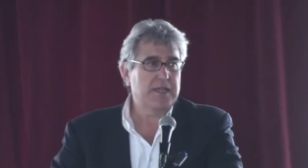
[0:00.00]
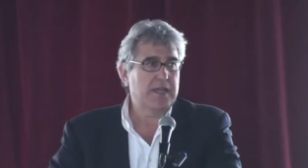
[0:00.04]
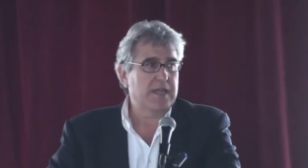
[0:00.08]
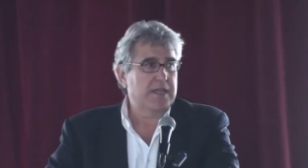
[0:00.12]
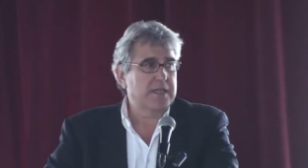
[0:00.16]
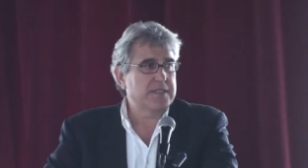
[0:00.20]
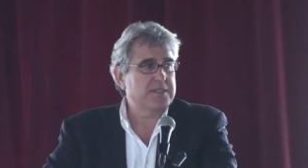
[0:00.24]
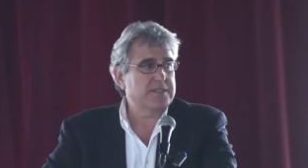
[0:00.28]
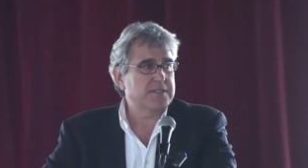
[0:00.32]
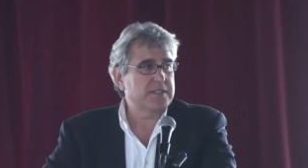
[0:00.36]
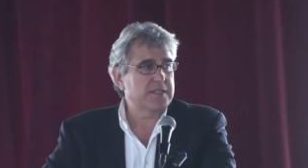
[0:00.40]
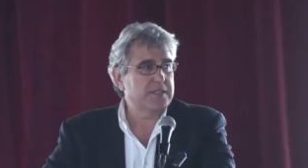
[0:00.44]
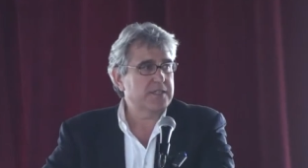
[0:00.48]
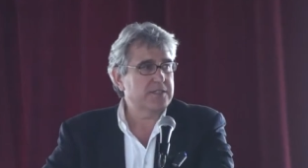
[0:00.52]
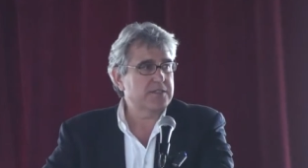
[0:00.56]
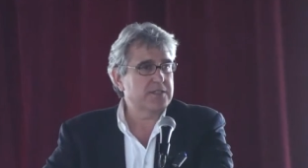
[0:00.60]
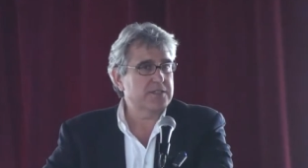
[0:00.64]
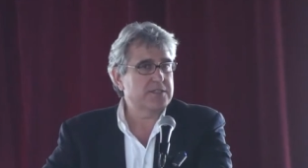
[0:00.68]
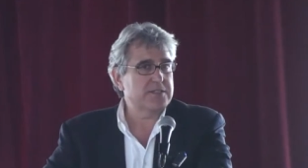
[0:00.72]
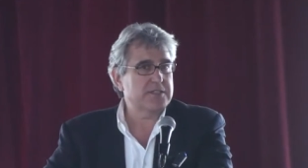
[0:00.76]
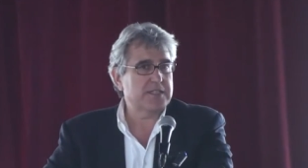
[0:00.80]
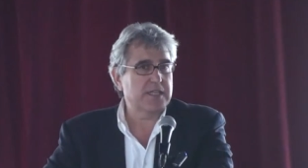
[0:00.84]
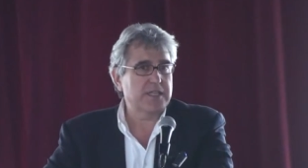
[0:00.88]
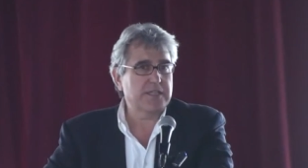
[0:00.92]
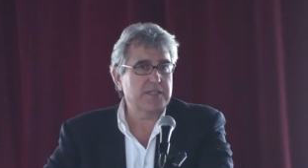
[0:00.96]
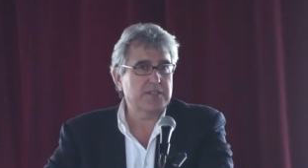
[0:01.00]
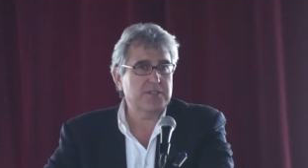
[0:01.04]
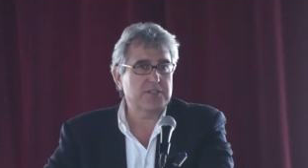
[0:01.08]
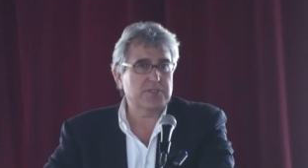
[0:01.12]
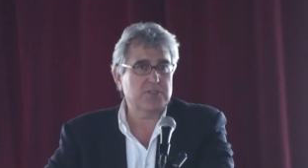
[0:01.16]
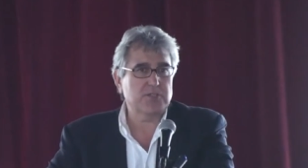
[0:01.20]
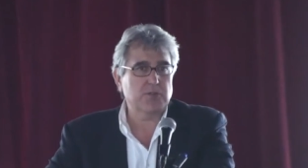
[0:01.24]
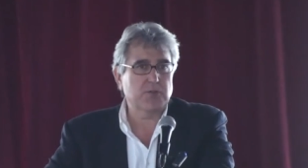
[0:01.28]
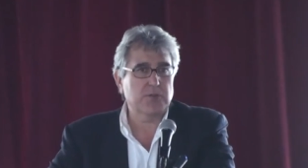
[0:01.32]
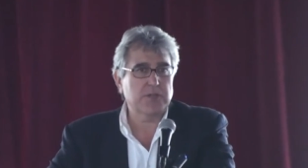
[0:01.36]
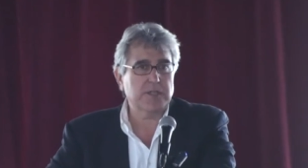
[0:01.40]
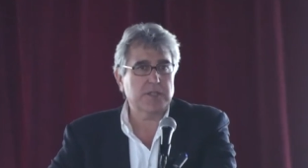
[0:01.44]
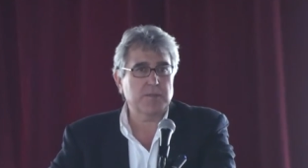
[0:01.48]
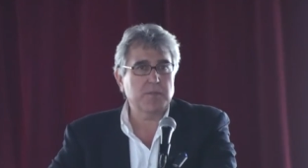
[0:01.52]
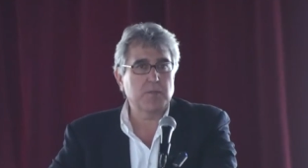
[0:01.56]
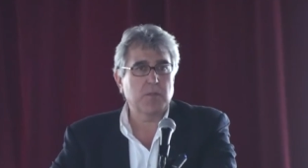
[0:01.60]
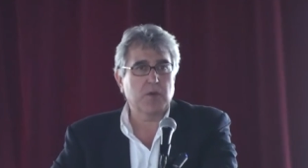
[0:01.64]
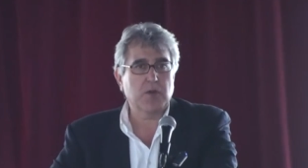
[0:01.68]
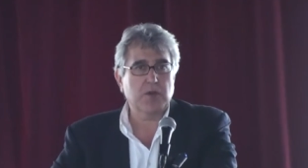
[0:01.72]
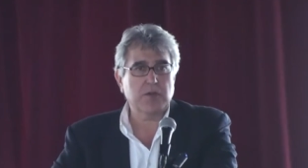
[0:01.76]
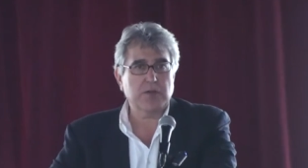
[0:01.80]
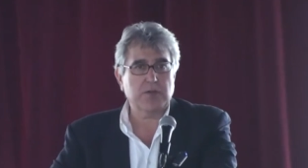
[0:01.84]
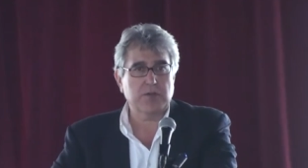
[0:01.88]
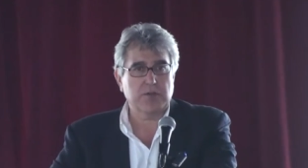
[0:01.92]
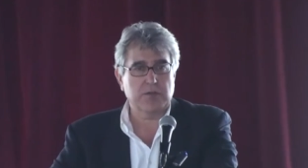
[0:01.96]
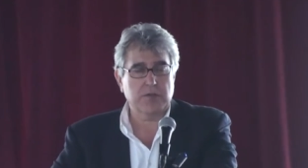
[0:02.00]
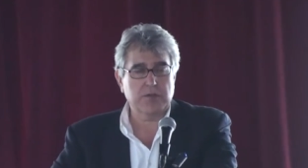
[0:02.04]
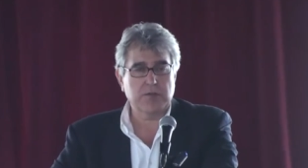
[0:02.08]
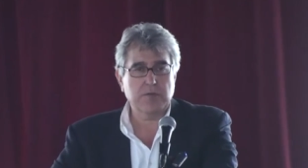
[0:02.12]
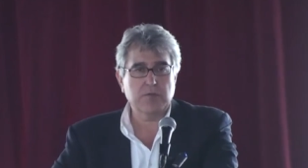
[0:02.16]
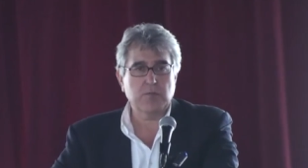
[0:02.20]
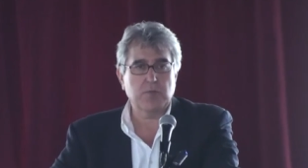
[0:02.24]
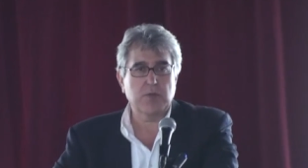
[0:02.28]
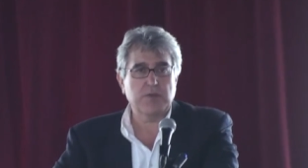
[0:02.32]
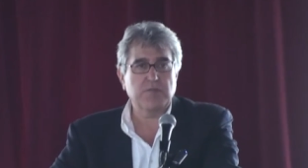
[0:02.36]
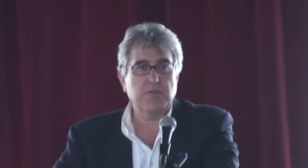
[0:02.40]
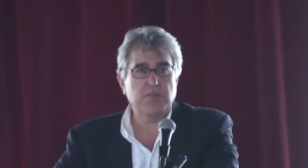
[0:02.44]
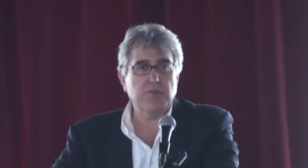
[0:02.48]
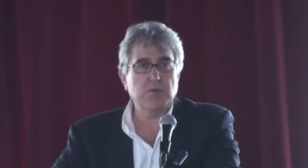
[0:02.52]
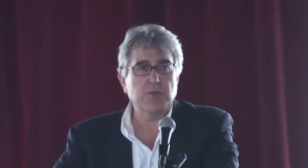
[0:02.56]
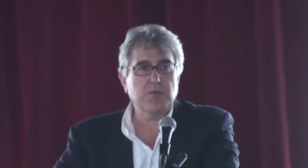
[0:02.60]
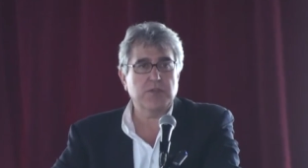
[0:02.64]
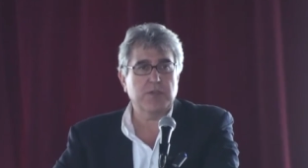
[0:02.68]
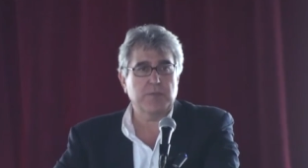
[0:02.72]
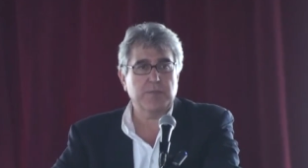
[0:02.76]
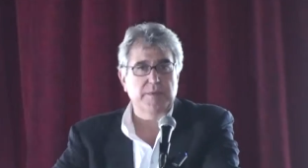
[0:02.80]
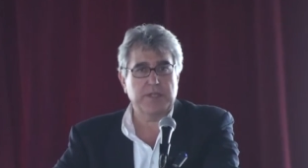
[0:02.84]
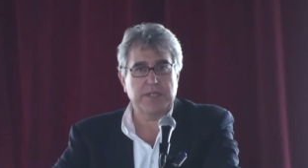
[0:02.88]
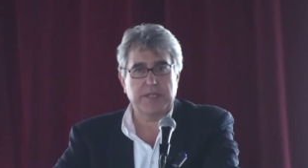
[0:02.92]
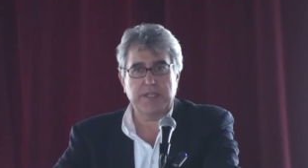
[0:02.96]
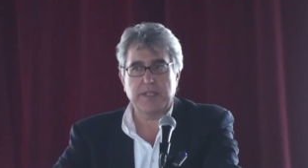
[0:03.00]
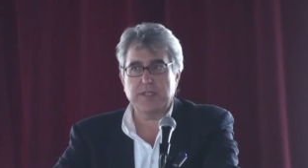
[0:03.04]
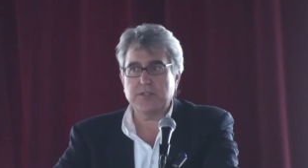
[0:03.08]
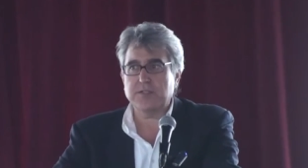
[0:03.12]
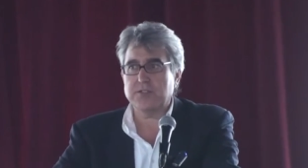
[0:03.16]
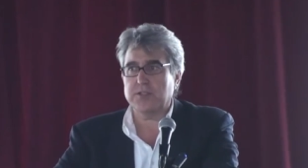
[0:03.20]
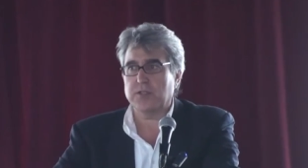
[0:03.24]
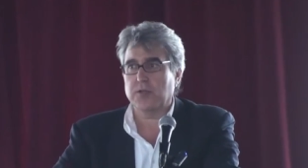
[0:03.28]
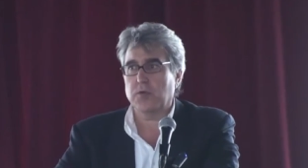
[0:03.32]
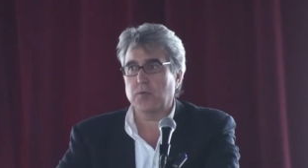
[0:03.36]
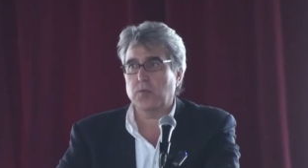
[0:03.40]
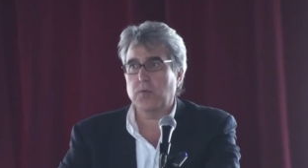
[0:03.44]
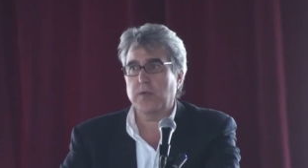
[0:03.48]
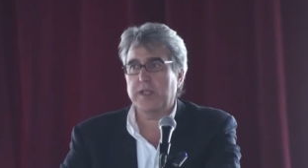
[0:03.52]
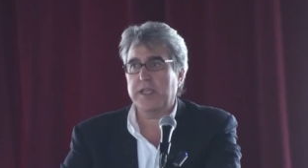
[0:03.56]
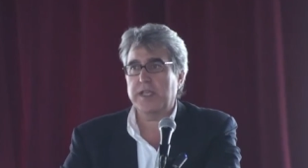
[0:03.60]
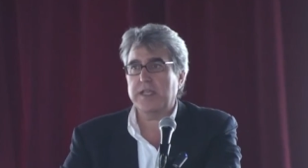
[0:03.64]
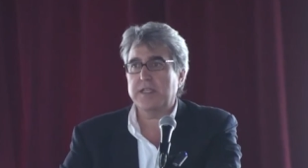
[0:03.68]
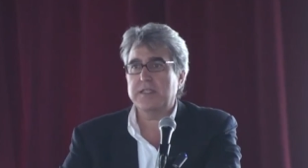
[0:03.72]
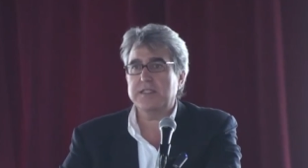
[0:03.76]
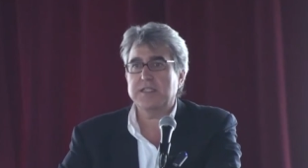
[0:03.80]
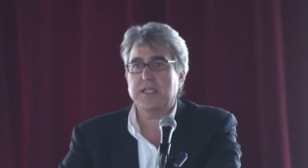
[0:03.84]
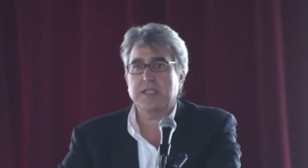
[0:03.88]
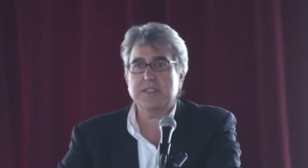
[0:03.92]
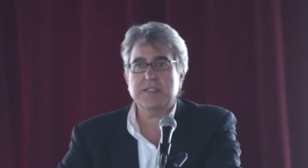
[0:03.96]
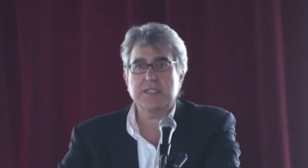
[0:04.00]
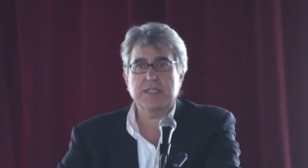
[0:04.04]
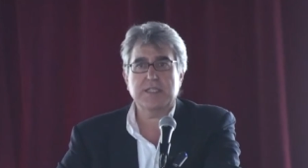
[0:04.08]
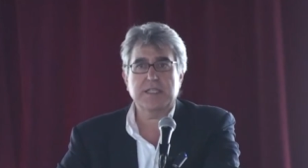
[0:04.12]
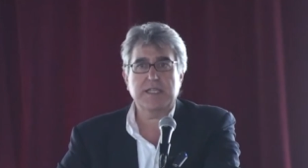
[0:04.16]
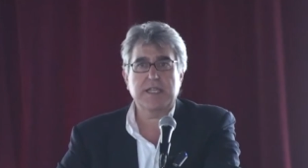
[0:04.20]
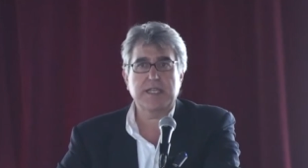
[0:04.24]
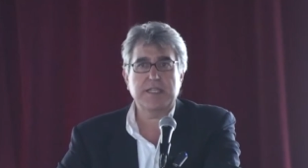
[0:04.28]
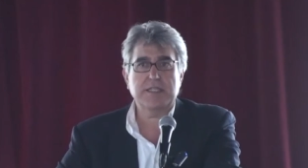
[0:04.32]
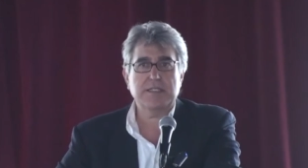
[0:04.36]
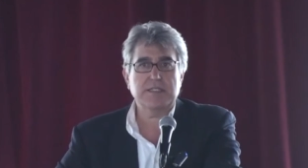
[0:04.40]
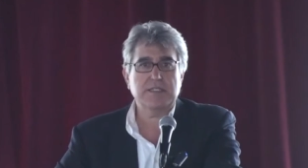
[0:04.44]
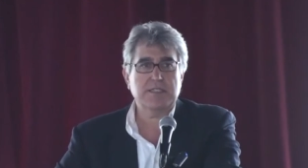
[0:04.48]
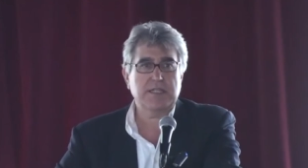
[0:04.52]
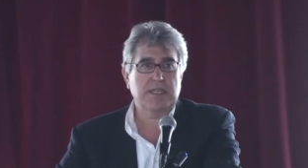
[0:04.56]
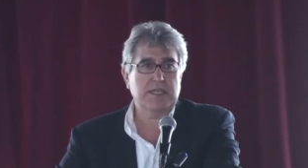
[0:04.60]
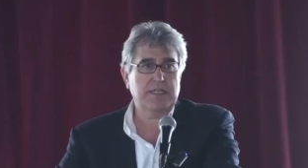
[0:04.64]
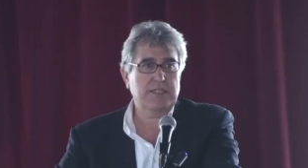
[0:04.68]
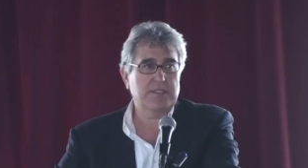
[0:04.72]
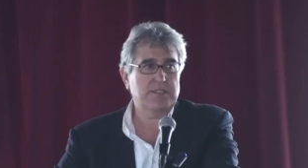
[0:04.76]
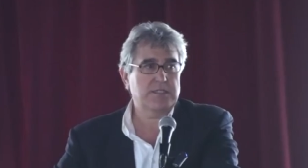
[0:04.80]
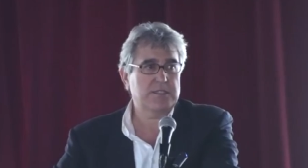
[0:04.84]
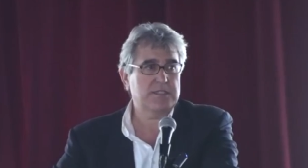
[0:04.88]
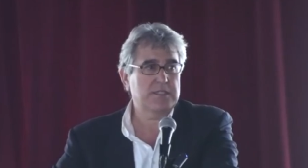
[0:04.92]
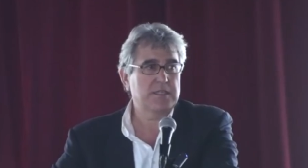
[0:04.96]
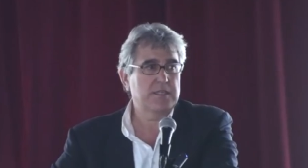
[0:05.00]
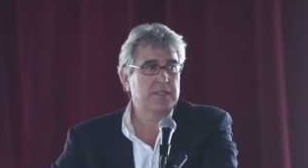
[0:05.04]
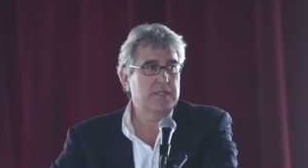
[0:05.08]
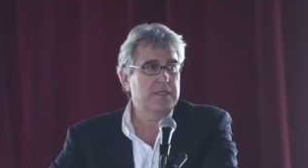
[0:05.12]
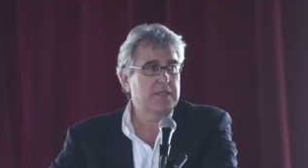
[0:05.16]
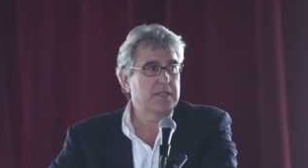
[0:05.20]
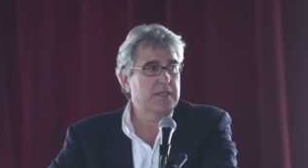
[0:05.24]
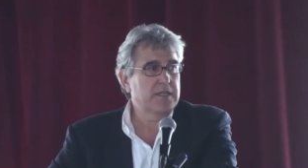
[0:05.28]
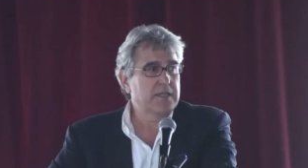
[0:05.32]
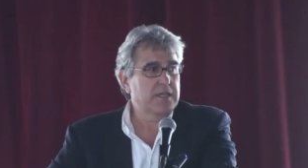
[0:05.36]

I sit on the State Historic Marker Review Committee, so we designate sites